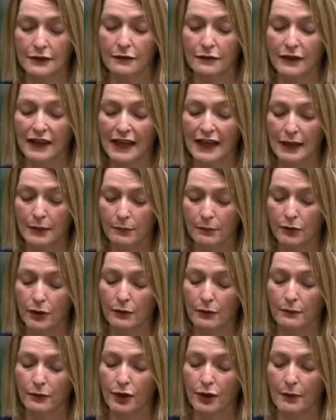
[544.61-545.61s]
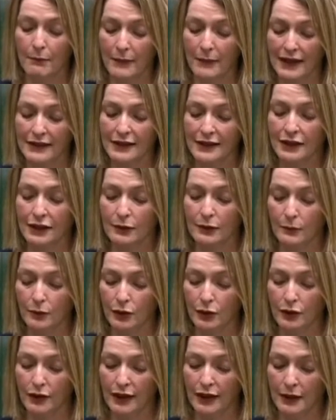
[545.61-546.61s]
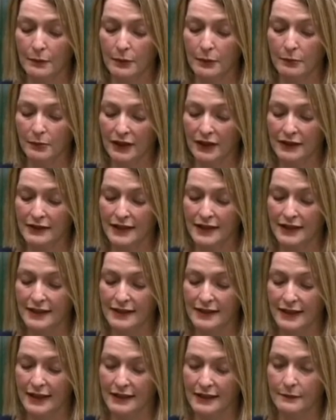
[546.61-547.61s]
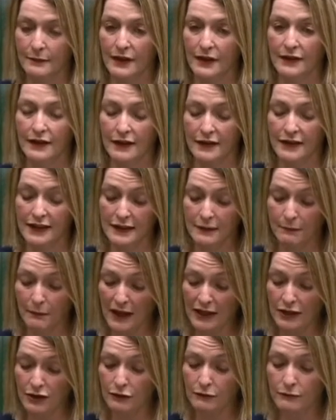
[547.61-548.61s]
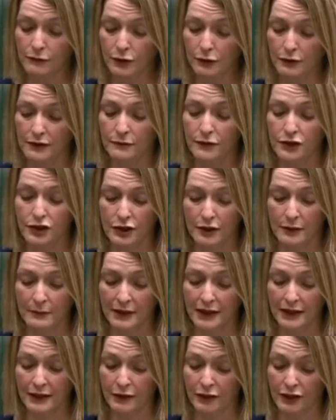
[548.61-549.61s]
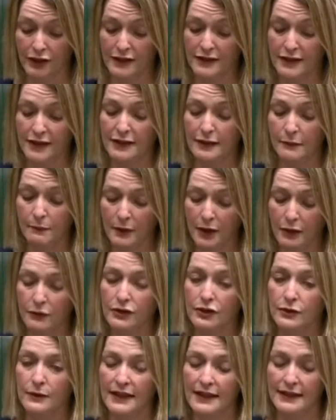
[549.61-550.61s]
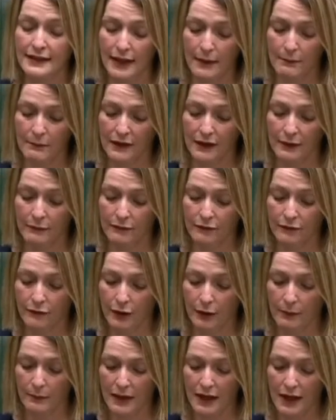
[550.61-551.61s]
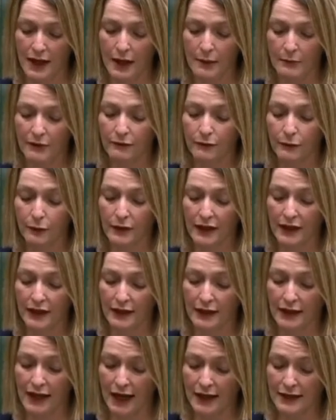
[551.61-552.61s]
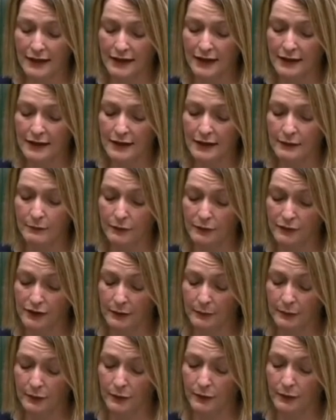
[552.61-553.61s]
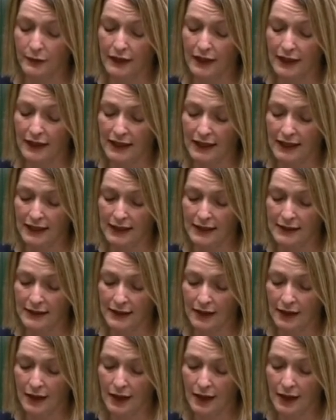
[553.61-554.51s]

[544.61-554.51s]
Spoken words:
of inappropriate medical and work capability assessment that the special rules for terminal illness are supposed to exempt them from before they can access the support they need.